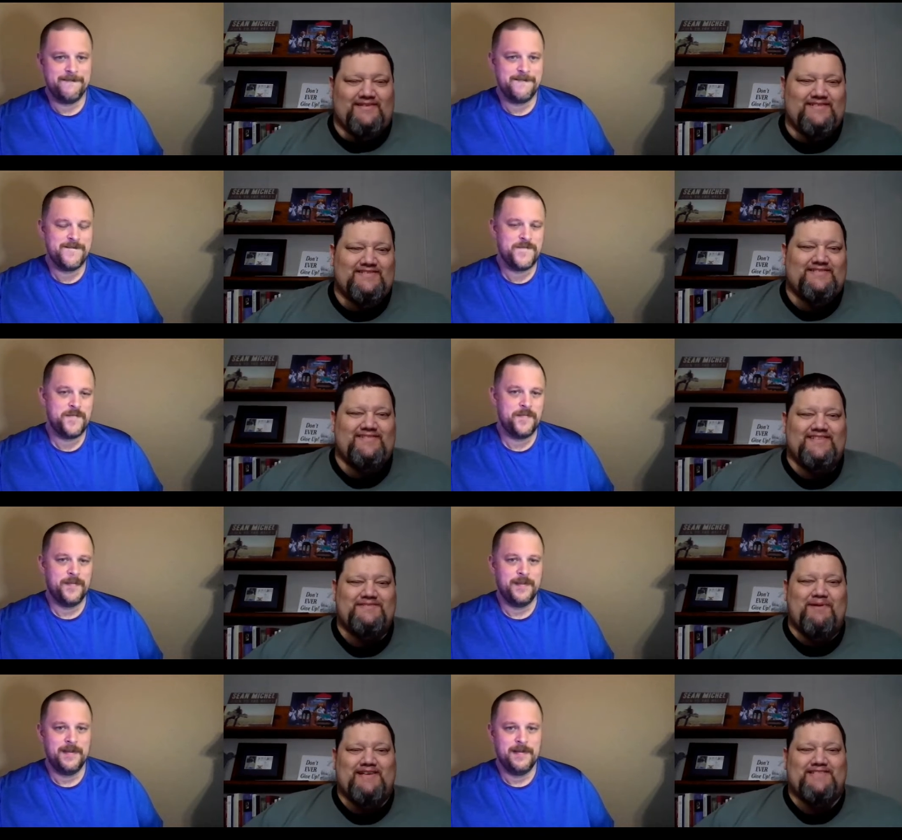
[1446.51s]
Speaker 1: about this
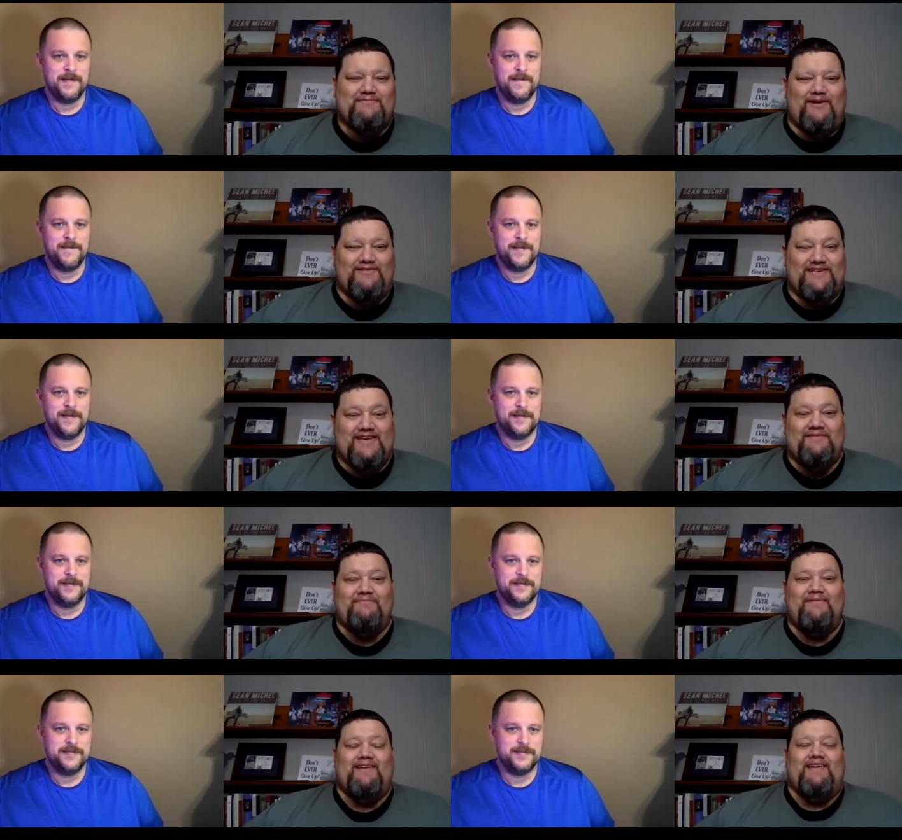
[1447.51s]
this basketball
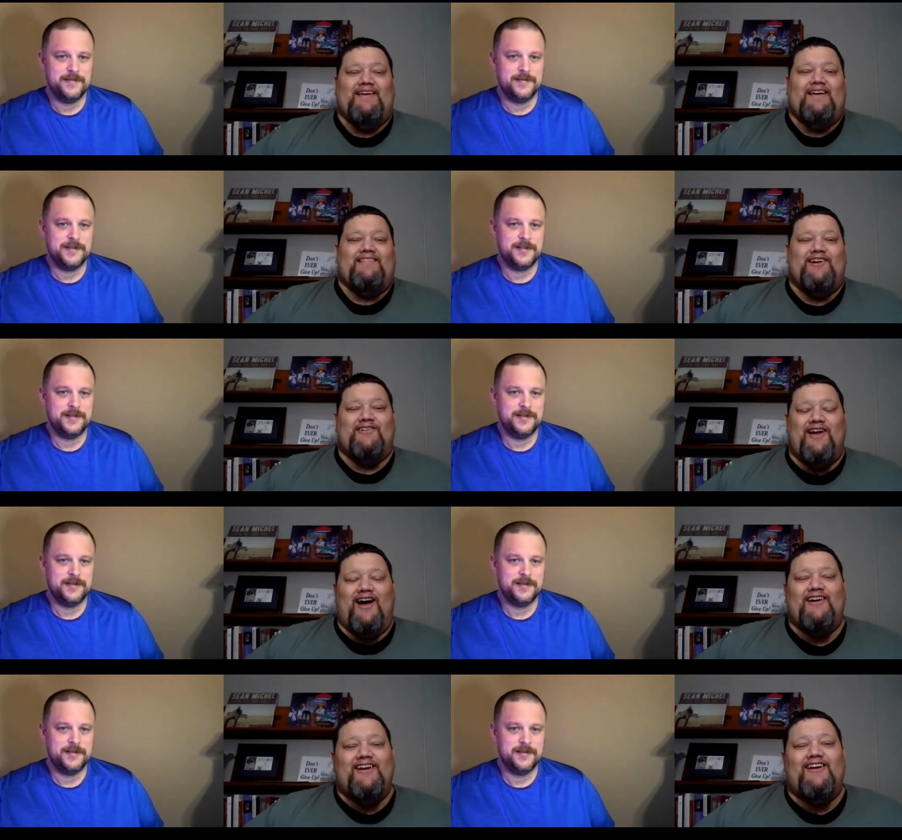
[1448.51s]
team, they're
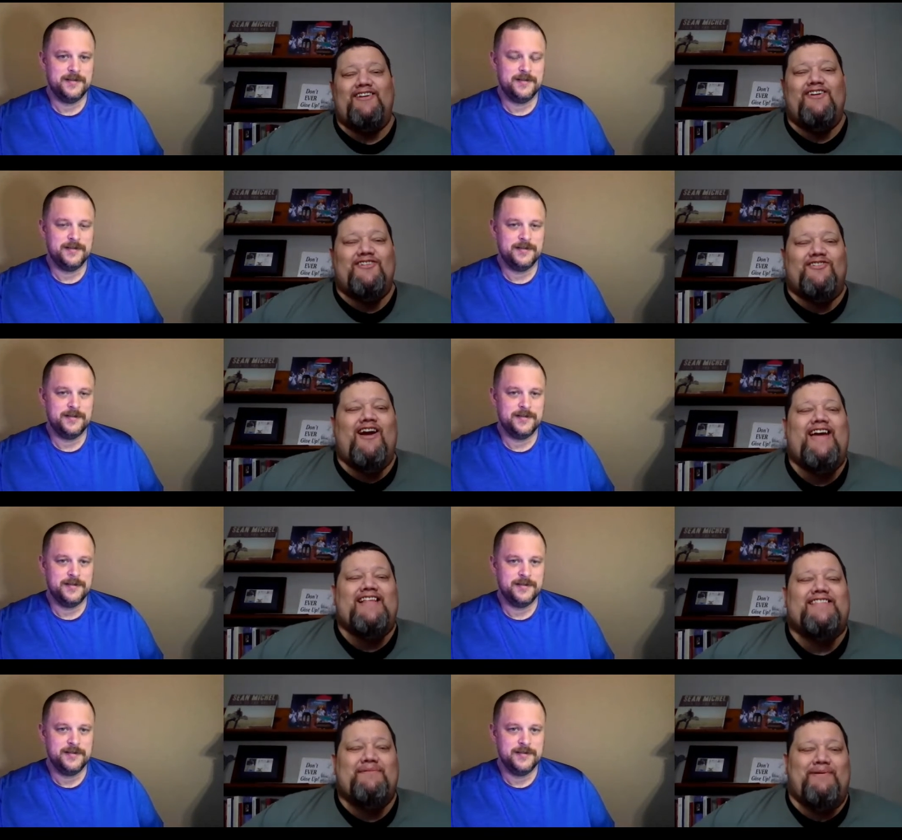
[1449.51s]
not going to look
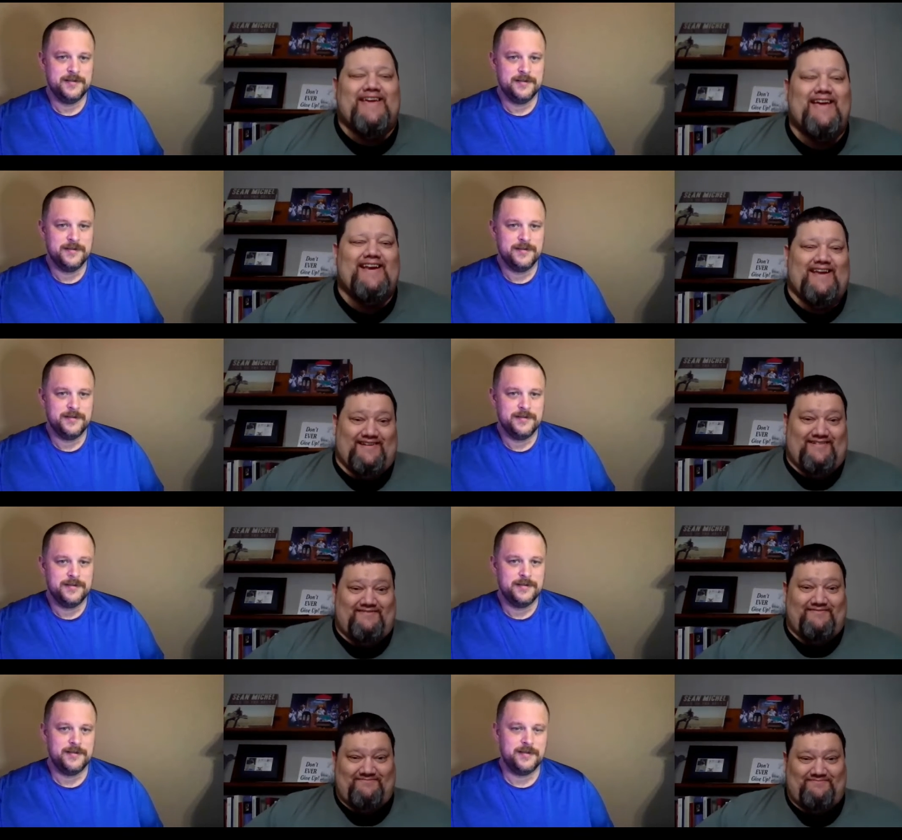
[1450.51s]
great at the beginning.
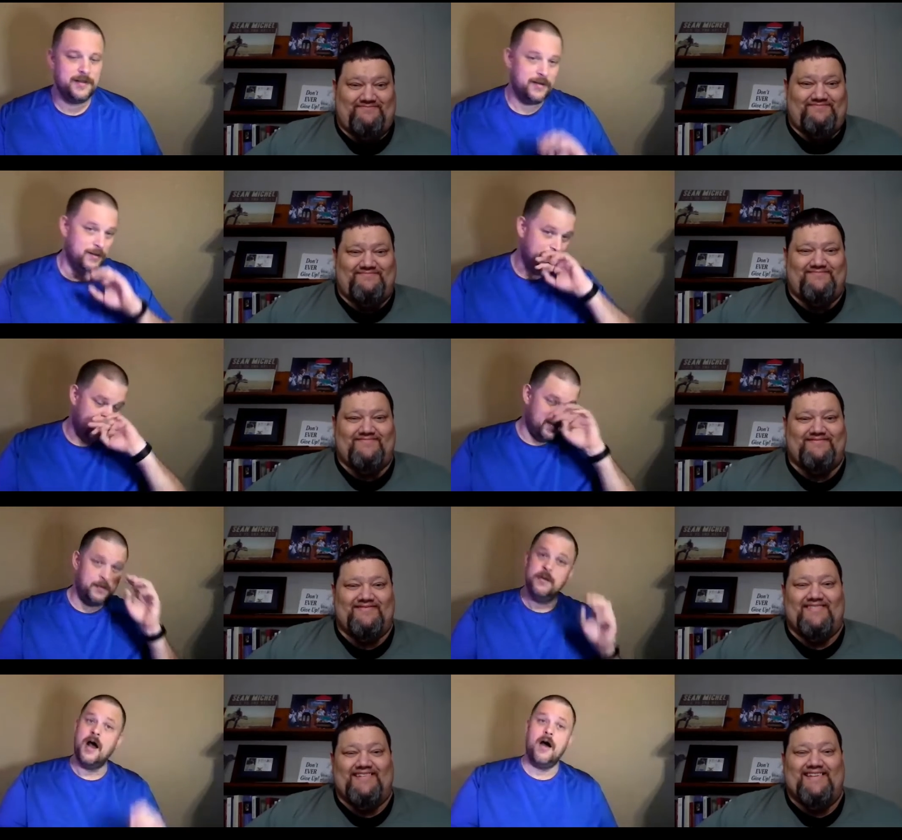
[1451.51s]

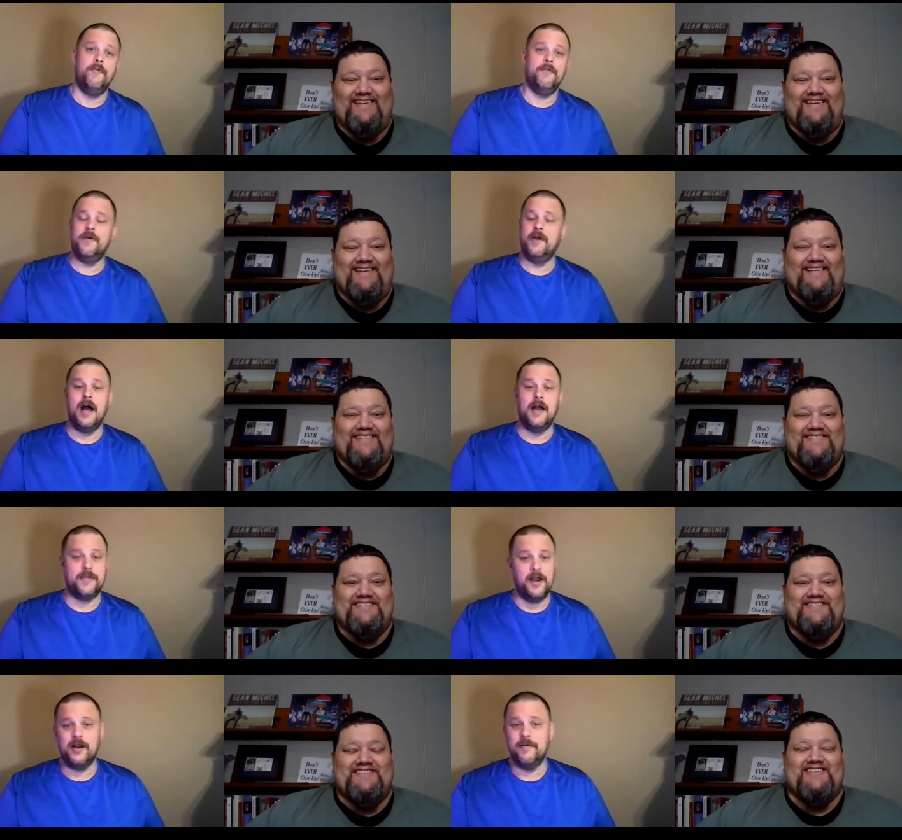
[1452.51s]
Speaker 2: No, they're not.
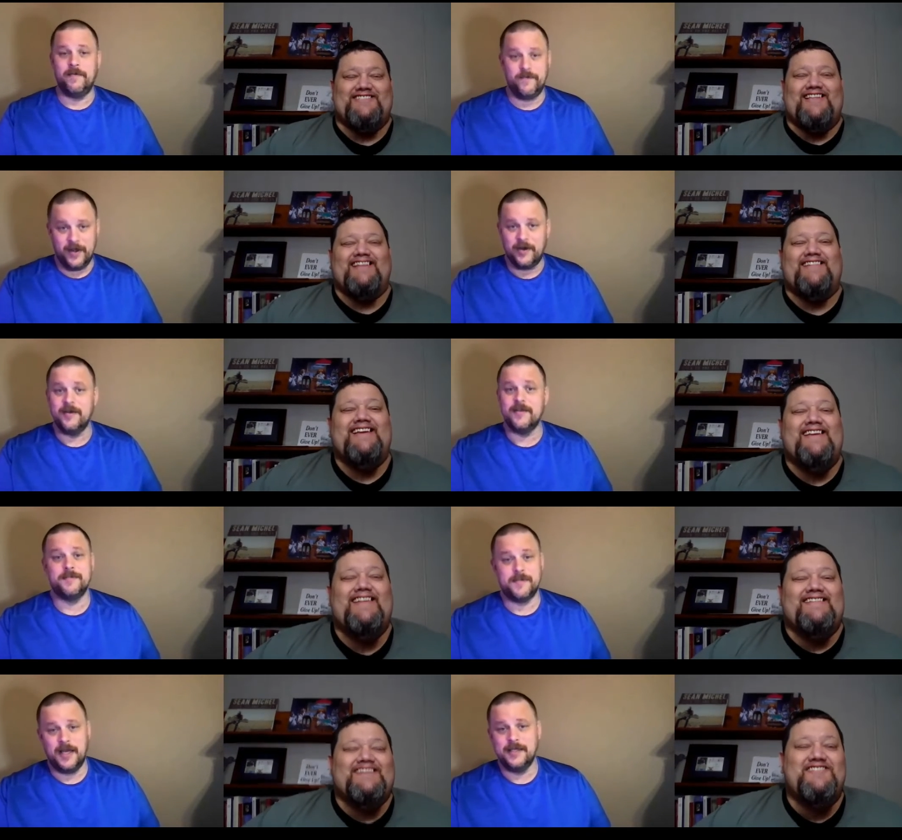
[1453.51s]
They're going to be just like they
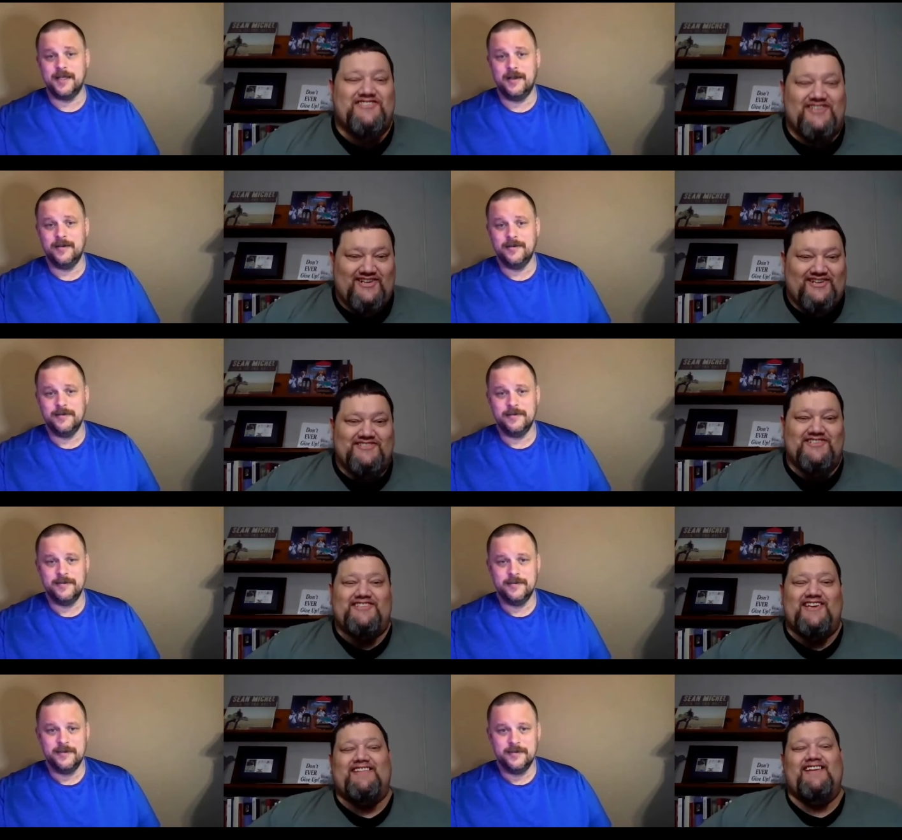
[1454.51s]
did in
Speaker 1: this year,
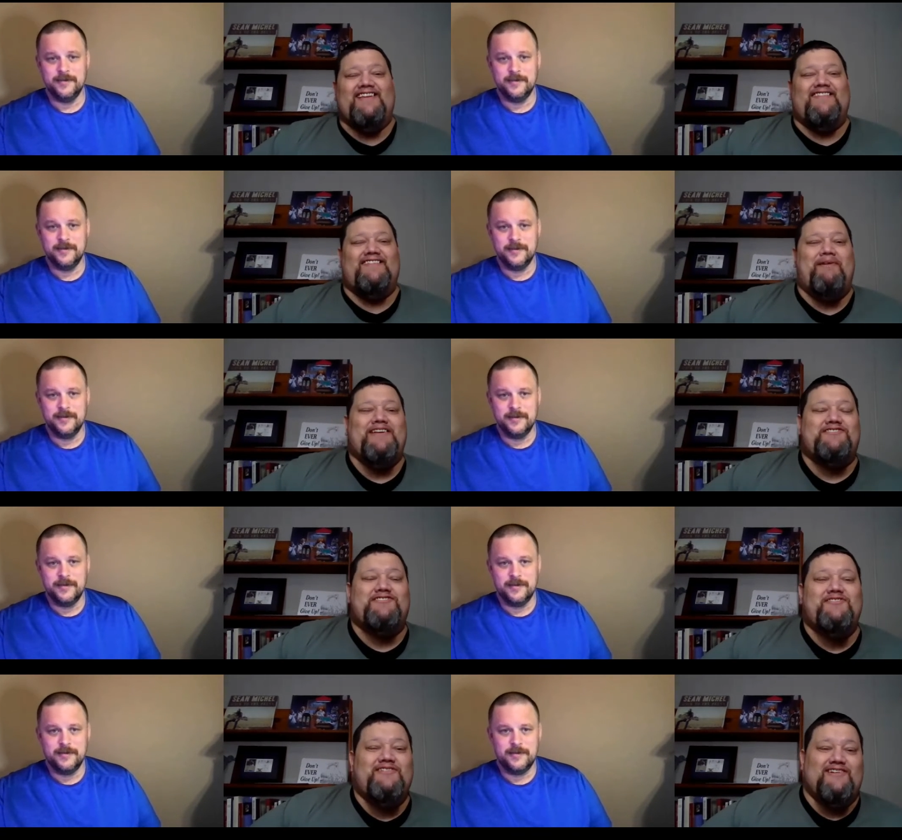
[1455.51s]
just like they did in the
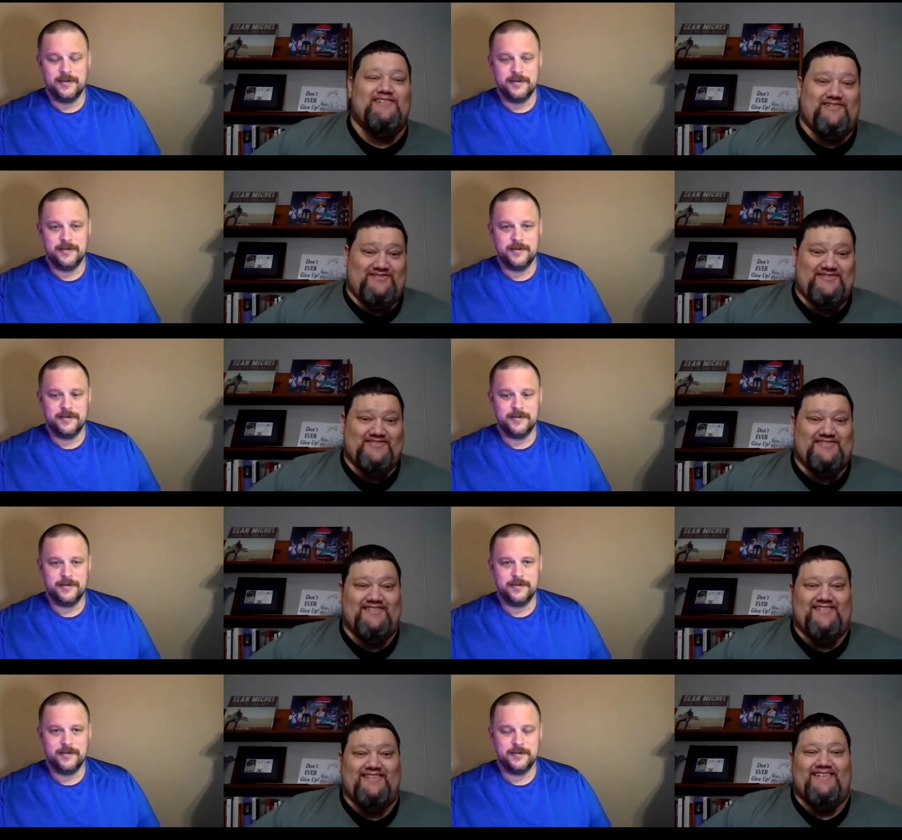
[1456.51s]
past two
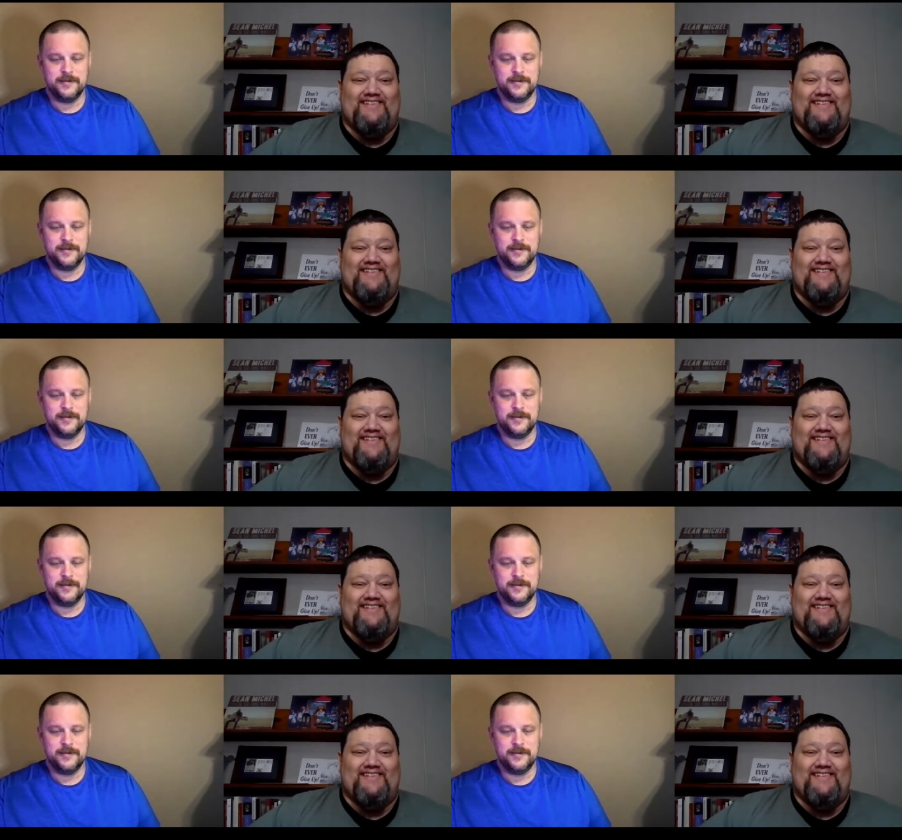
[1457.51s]
years.